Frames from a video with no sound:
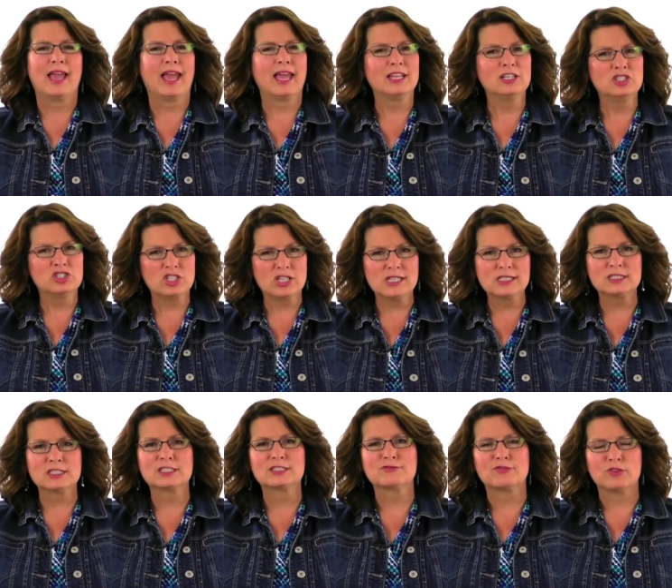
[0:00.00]
And
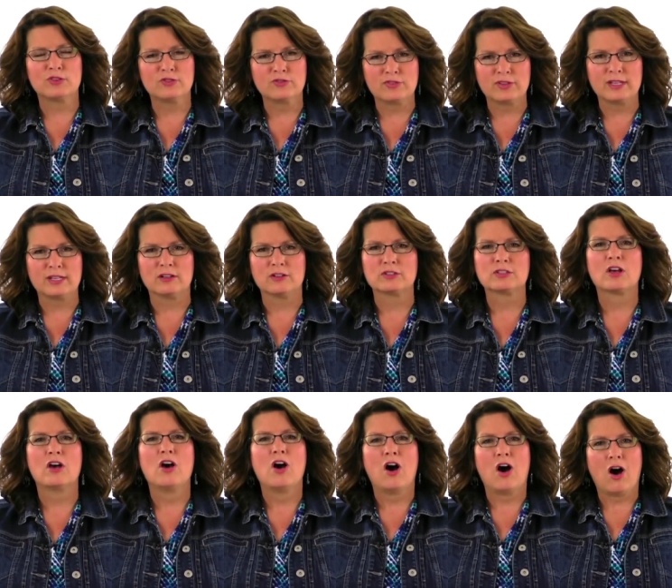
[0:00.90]
Jesus
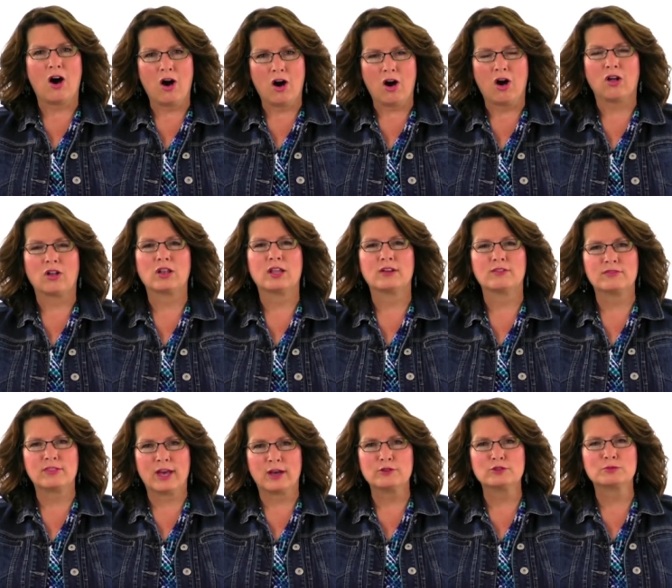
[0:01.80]
fulfilled all
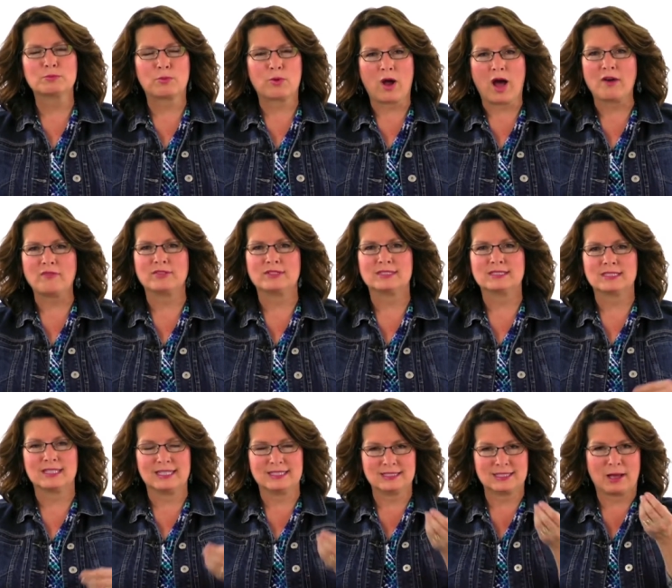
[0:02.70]
of those
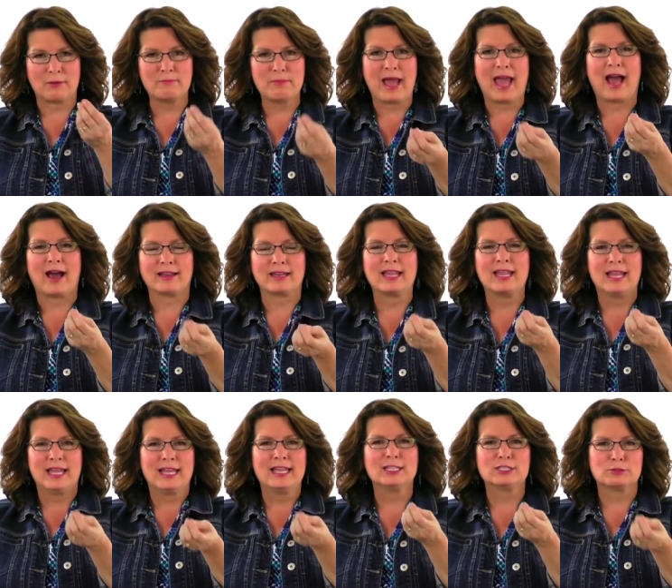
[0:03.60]
prophecies about
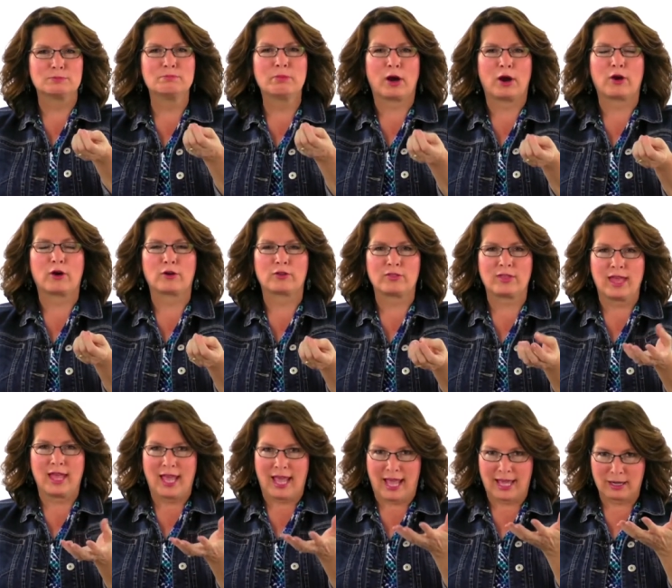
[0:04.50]
his birth
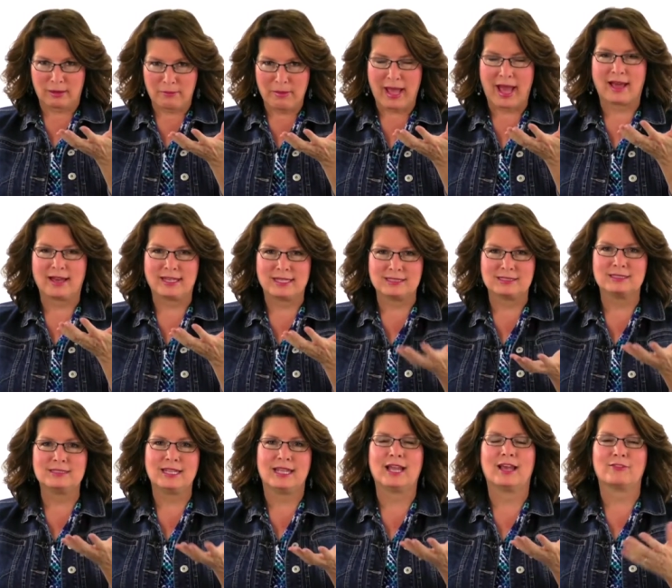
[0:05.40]
and about
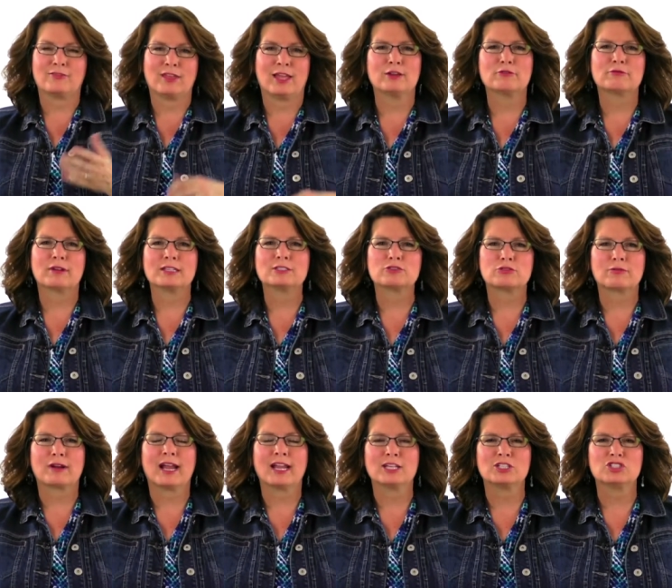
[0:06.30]
his death and
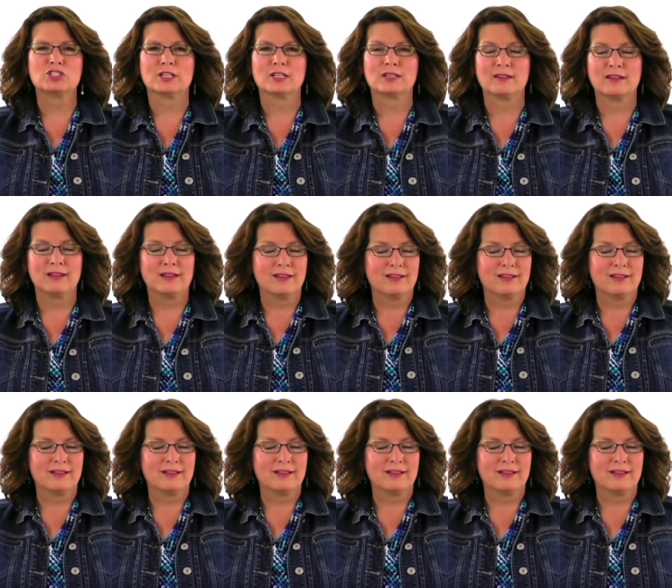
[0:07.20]
resurrection.